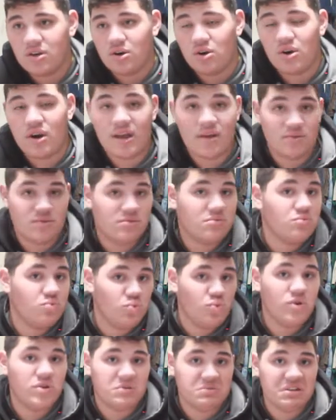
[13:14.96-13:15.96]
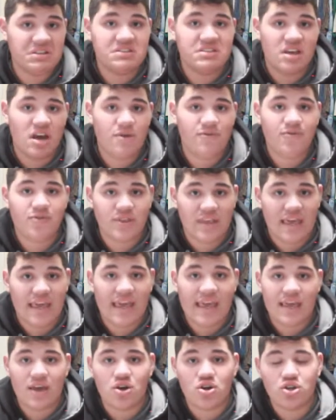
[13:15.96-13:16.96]
Right, what, what's up for the
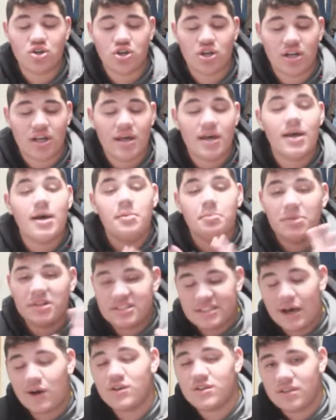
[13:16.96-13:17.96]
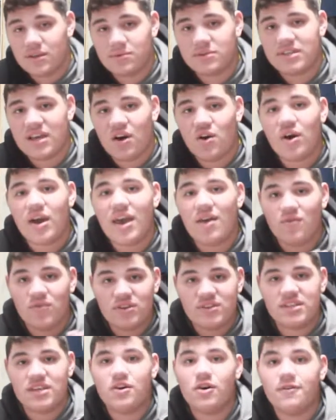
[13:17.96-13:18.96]
800. But tell, tell every
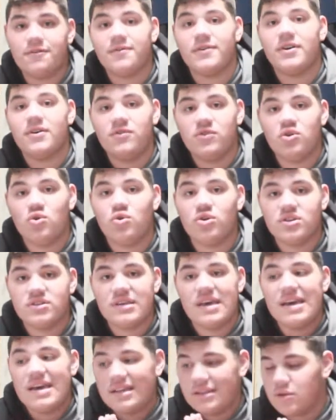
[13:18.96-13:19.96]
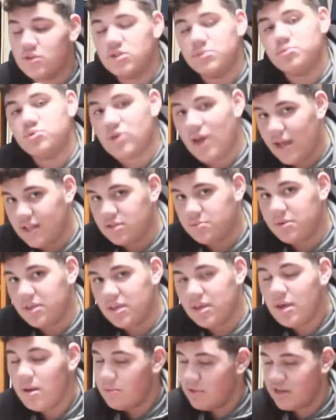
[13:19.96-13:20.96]
single friend of yours to subscribe to me
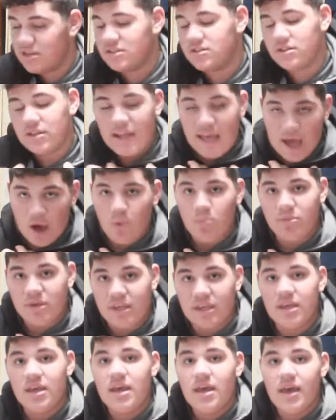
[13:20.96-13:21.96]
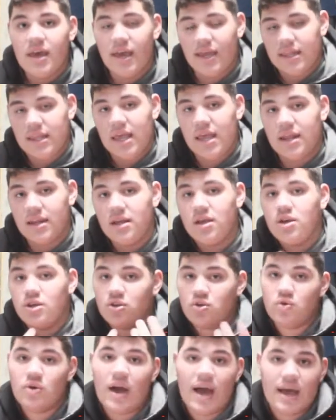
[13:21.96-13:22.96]
because it's going to help me. And then
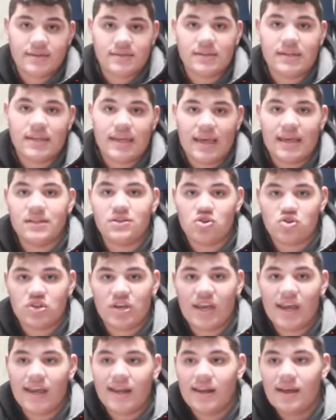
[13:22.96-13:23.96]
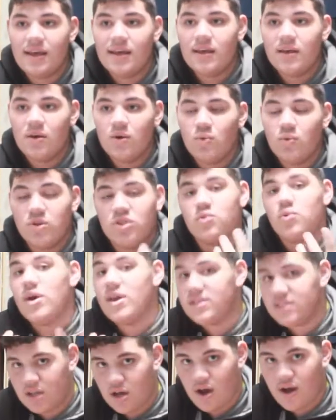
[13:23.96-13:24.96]
you guys are going to get entertained with
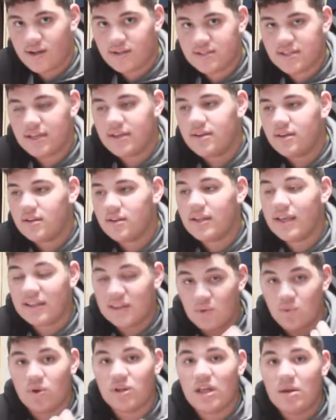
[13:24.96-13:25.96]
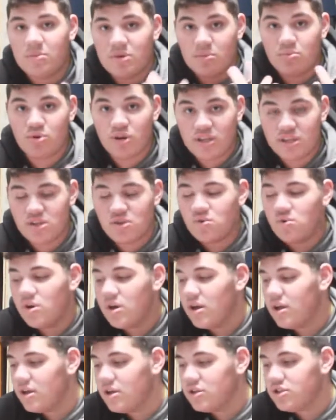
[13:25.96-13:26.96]
crazy content like the one I'm going to bring you.
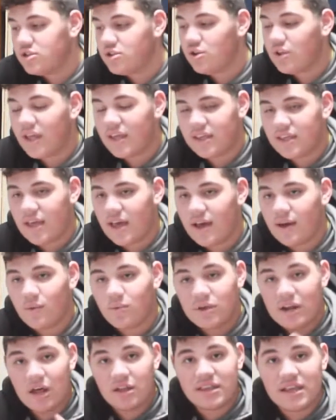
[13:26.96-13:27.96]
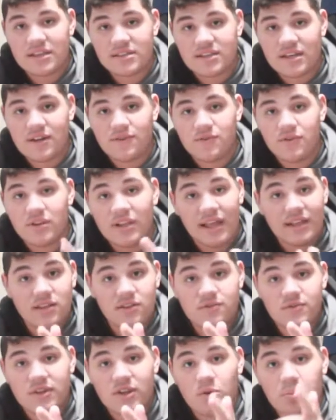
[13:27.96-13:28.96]
So like, yeah. Without that said, if you like this
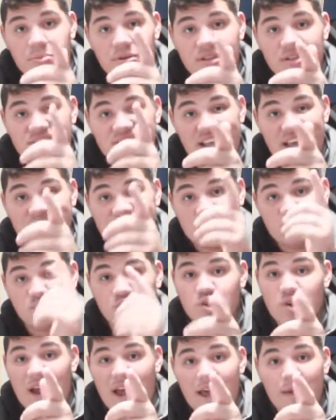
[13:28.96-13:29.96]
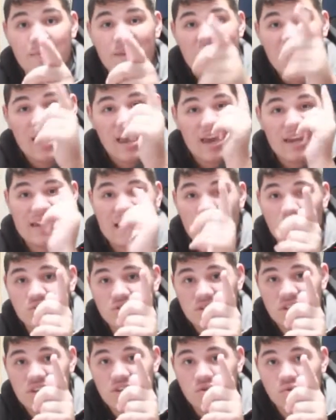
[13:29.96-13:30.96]
video, please like, subscribe, and I will
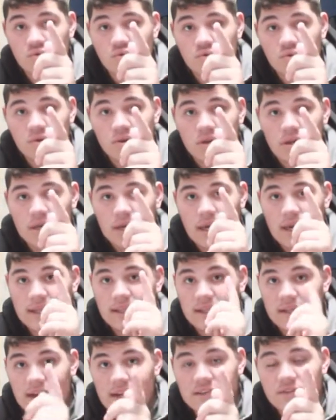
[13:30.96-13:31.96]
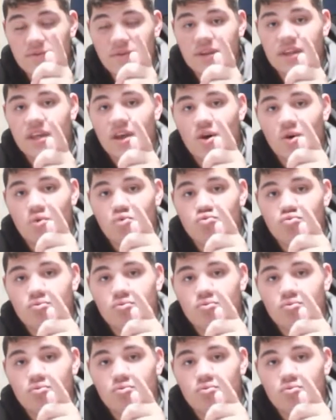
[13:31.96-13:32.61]
see you in the next video.